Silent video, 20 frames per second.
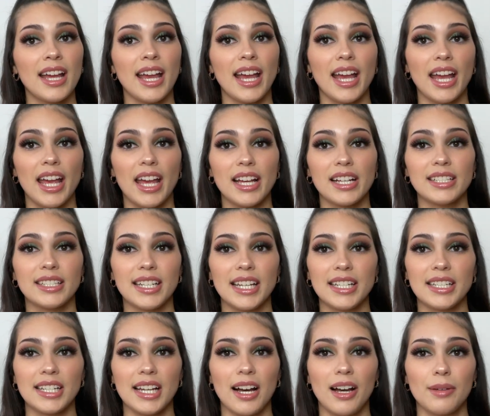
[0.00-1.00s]
a
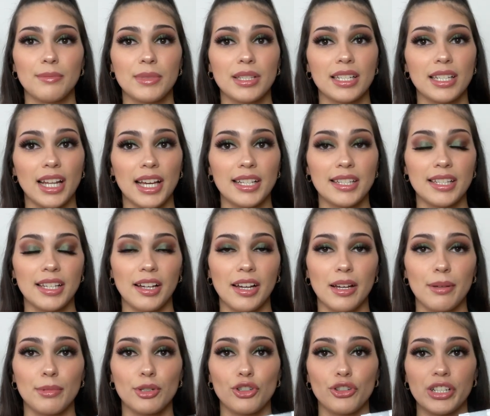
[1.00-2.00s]
daytime to
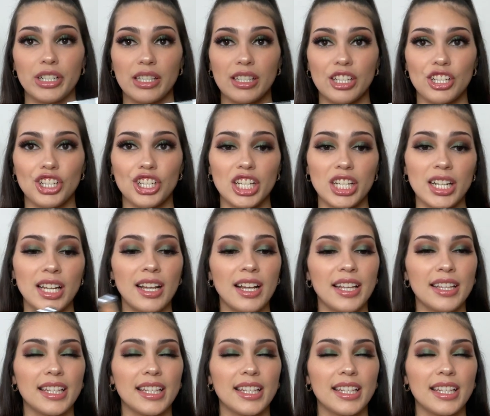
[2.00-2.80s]
nighttime transition.